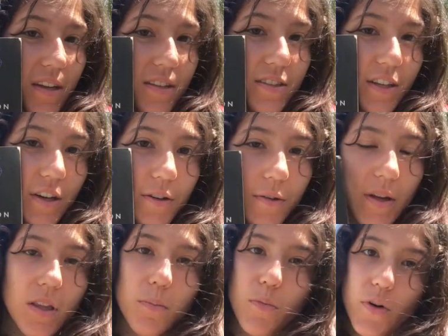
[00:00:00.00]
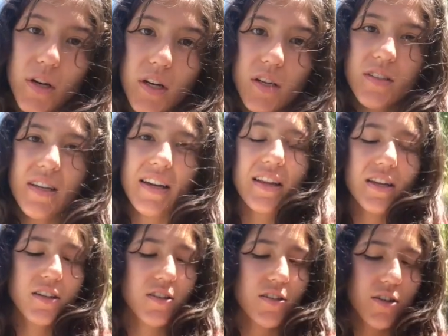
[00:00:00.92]
So in the mornings, I
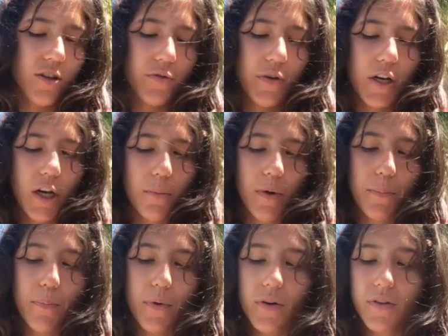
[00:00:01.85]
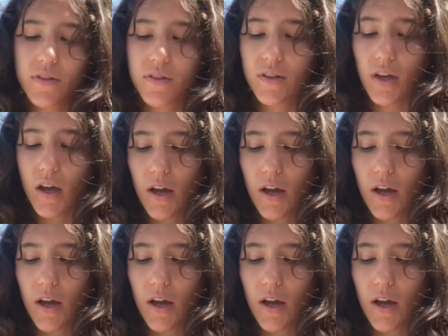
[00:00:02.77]
like to start reading my books.